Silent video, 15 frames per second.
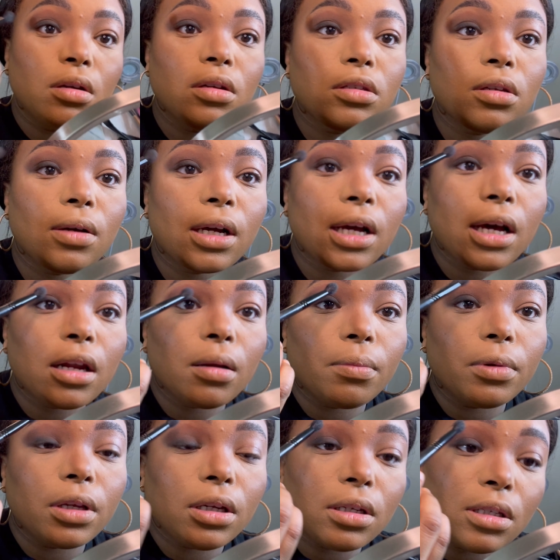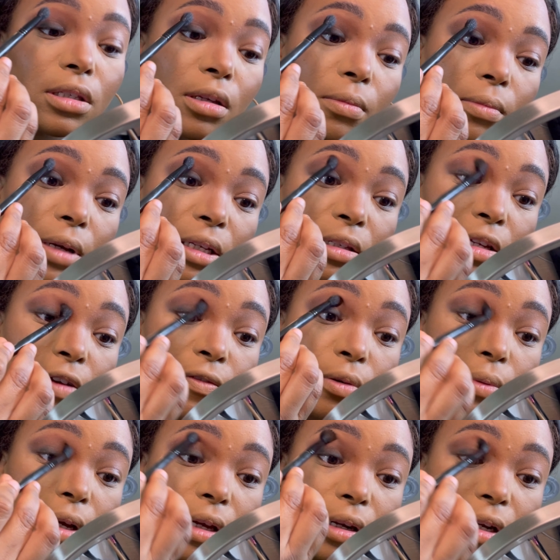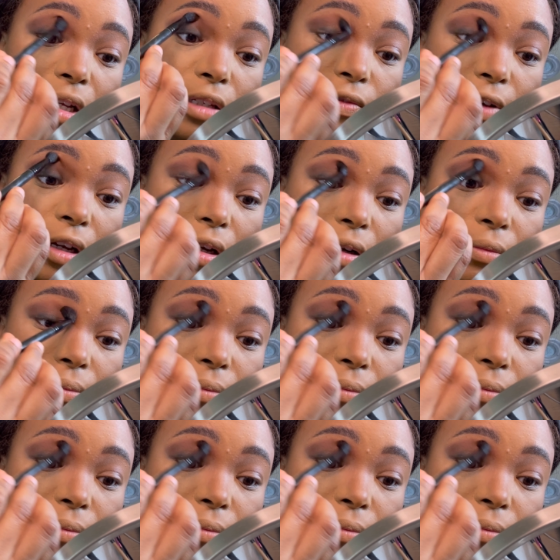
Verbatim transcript: So I kind of blended some of my stuff away, and that's fine.